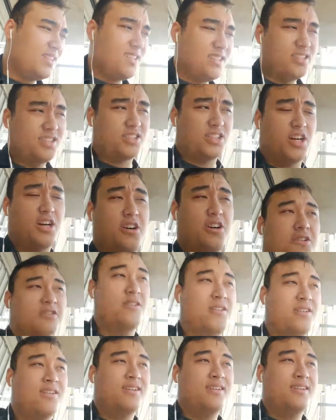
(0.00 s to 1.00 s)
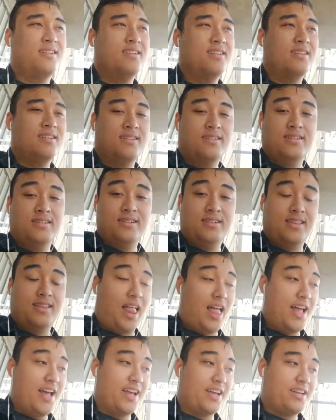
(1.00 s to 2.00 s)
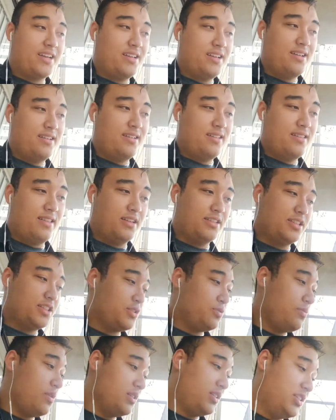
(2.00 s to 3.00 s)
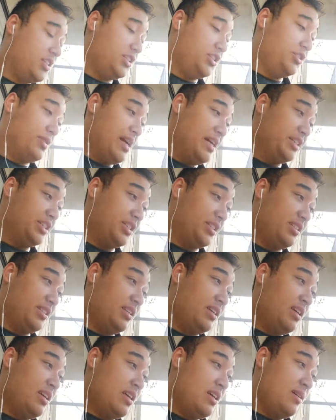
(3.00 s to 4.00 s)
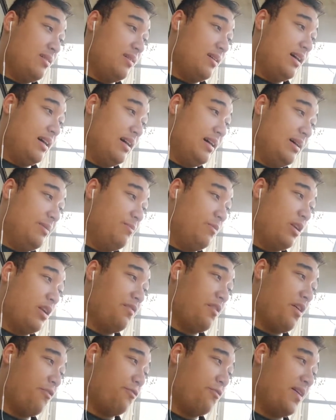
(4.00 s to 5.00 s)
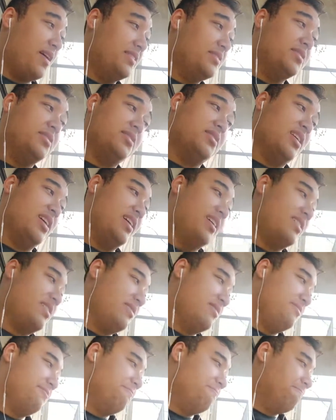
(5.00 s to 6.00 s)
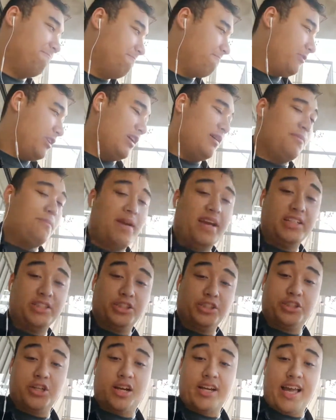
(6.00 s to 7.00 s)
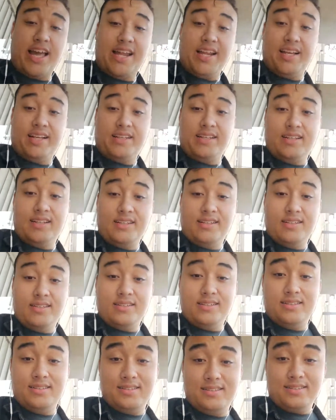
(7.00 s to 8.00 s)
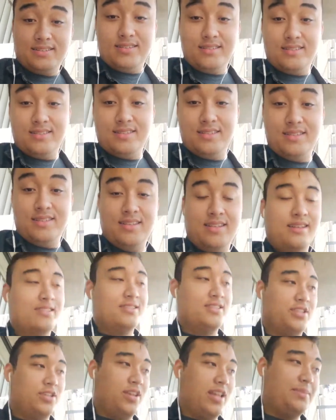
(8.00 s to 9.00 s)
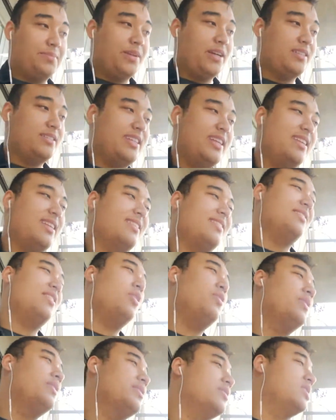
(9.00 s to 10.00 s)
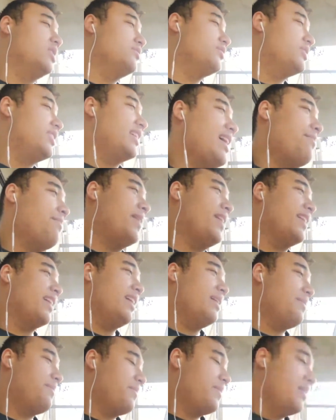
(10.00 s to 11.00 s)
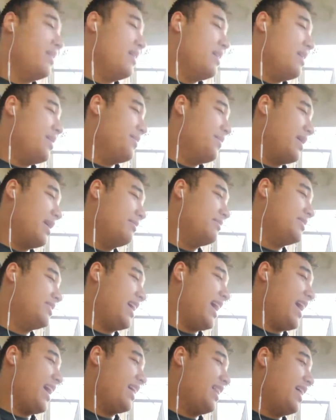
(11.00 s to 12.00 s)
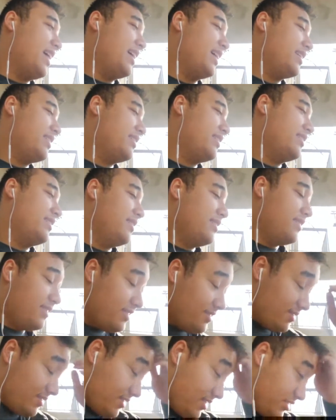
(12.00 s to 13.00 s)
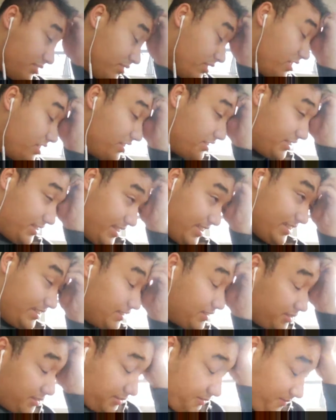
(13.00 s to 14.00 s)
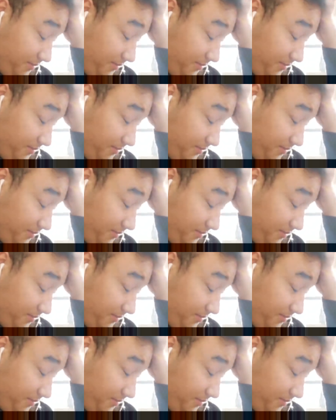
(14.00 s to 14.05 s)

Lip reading: So like there's this one situation. One of our friends is like major drug addict. So lame duck. No one deserves to get beat up, but I'm saying like it's one of those things,